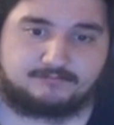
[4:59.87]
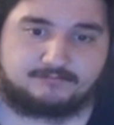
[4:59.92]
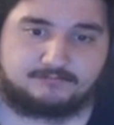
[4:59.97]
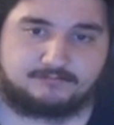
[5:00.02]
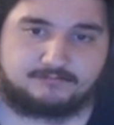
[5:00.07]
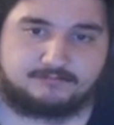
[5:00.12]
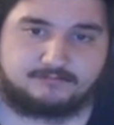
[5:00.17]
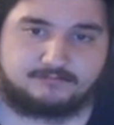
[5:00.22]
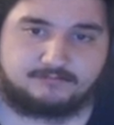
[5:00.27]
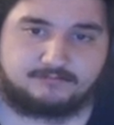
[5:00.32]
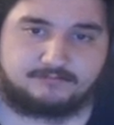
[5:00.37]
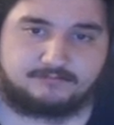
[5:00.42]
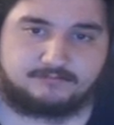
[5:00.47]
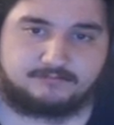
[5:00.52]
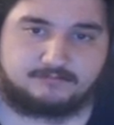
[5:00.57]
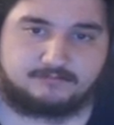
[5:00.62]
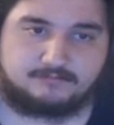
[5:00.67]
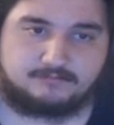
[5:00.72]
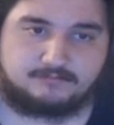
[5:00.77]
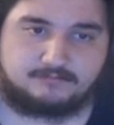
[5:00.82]

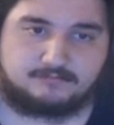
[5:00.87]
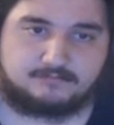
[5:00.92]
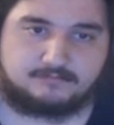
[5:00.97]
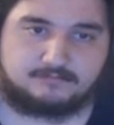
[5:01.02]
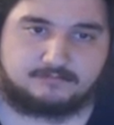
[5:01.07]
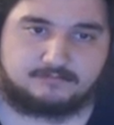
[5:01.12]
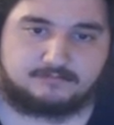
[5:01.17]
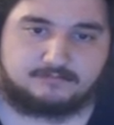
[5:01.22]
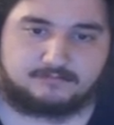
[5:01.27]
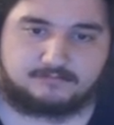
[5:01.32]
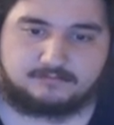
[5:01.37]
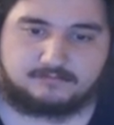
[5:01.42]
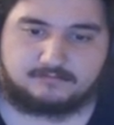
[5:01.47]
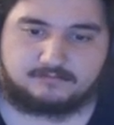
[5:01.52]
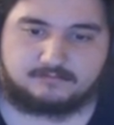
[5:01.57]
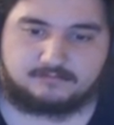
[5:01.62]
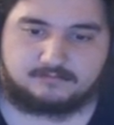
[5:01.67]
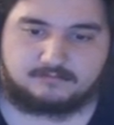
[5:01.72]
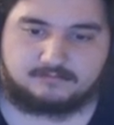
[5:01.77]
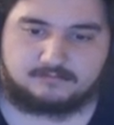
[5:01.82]

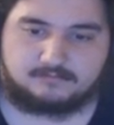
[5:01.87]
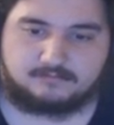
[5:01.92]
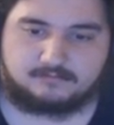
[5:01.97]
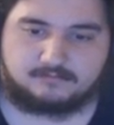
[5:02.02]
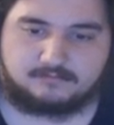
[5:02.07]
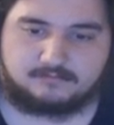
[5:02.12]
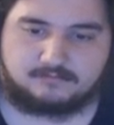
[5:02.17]
(no one is talking)